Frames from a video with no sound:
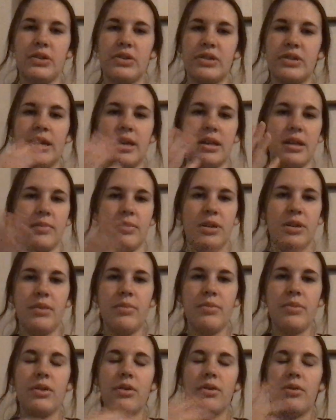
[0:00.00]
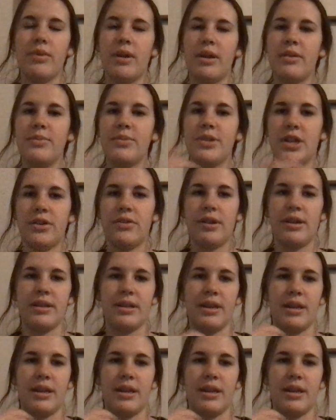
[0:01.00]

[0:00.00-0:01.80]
You're assigning them a number, random generating